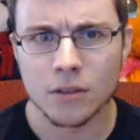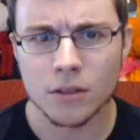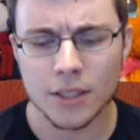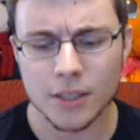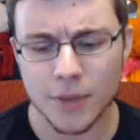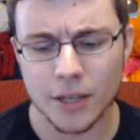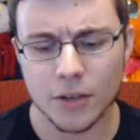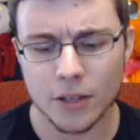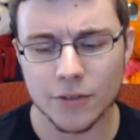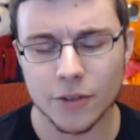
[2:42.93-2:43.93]
And depending
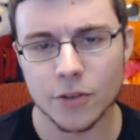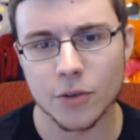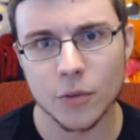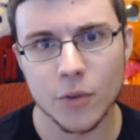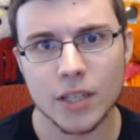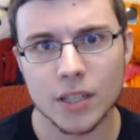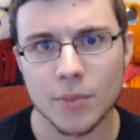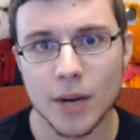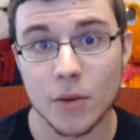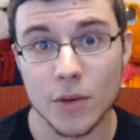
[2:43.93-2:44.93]
on if you're doing weekly,
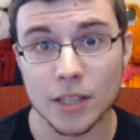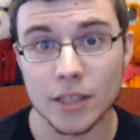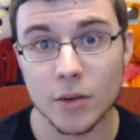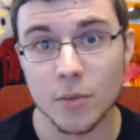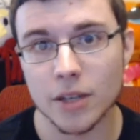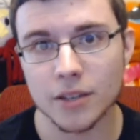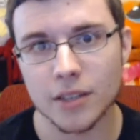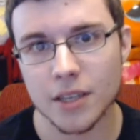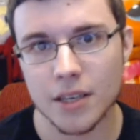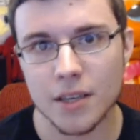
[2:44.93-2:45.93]
bi-weekly, or
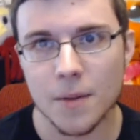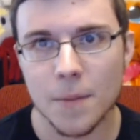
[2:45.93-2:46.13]
monthly,